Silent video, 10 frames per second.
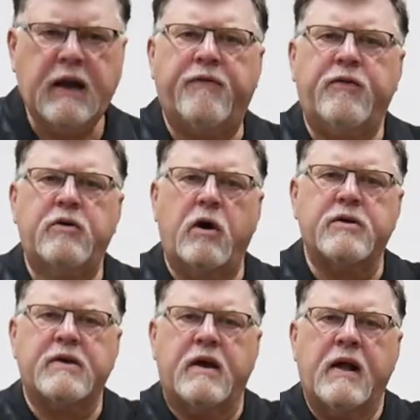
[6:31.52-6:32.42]
Now, if you
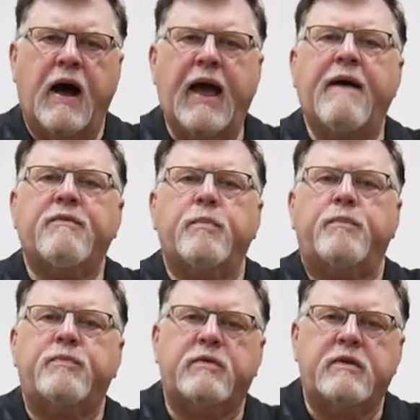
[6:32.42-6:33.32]
notice, I haven't
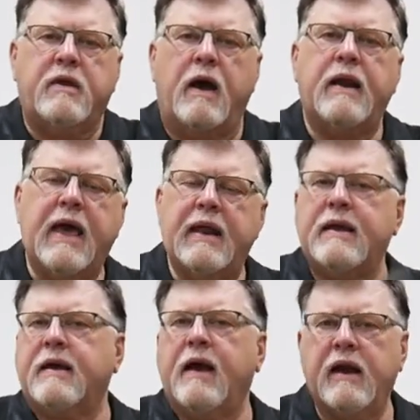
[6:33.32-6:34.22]
done
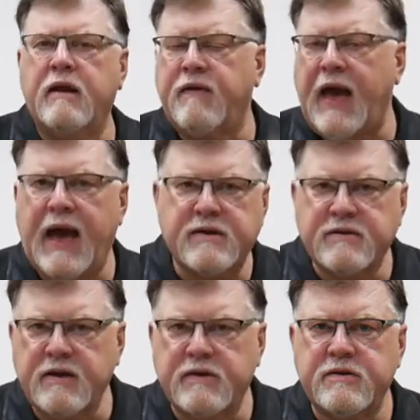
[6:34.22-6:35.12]
any kind of
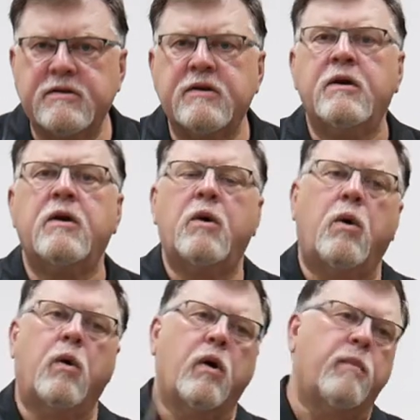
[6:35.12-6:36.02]
accents
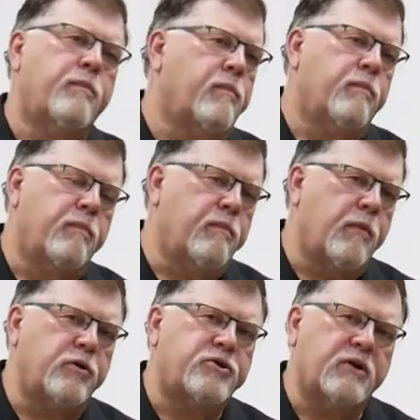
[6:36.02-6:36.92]
or
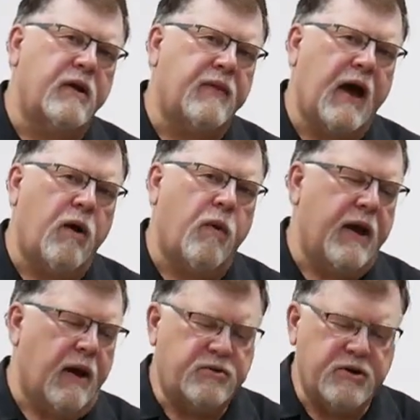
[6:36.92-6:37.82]
motion in that
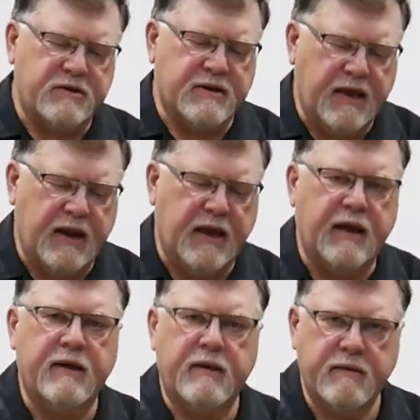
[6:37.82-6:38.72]
way. I'm just
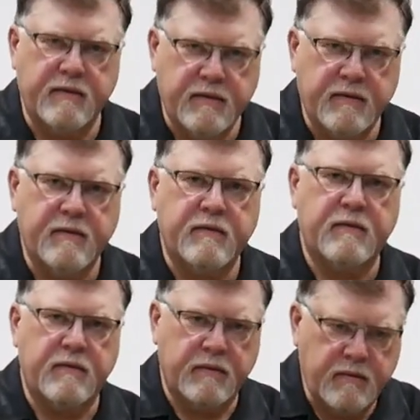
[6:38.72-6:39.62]
getting
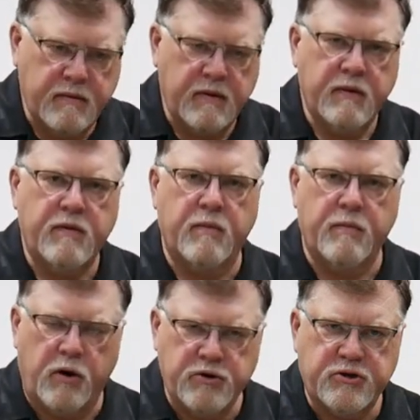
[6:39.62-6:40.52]

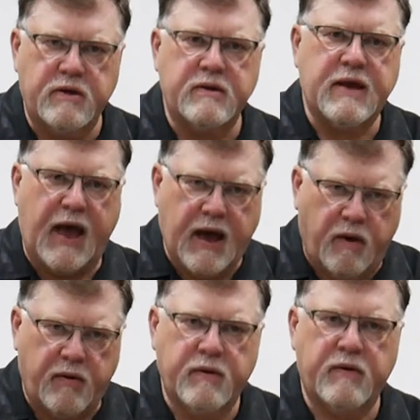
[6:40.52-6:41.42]
the motion
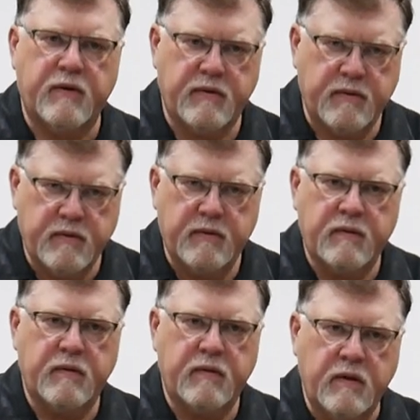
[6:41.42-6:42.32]
down.
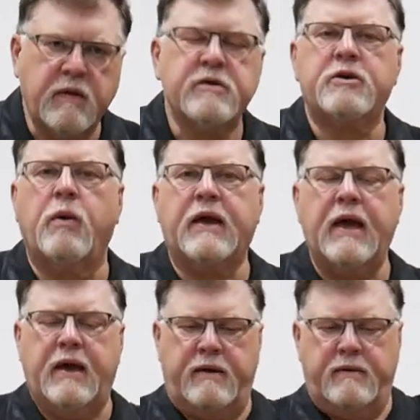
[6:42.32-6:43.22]
So
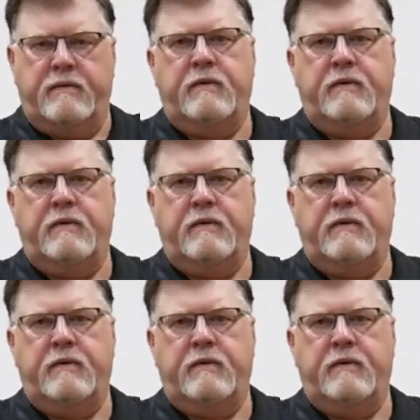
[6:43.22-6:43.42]
again,